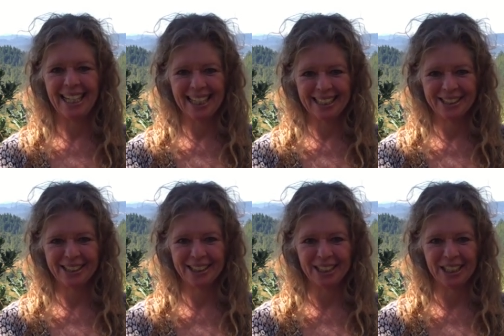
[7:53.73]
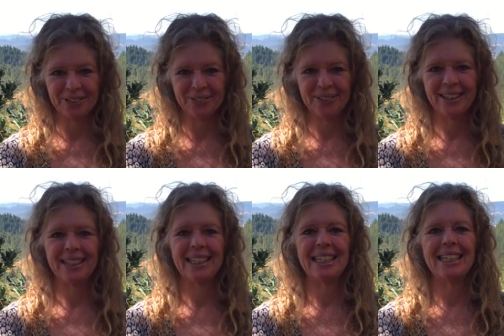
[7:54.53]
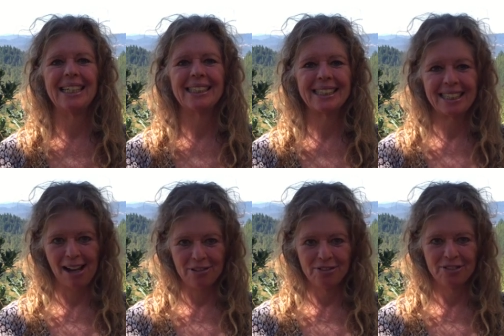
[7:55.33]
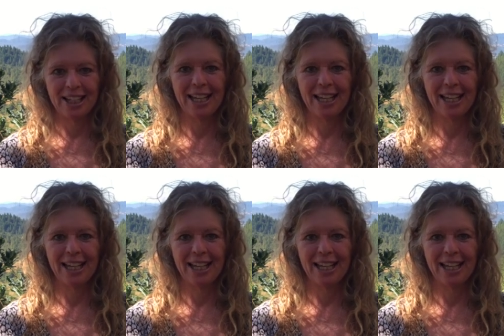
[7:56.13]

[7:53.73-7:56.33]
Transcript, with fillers: into self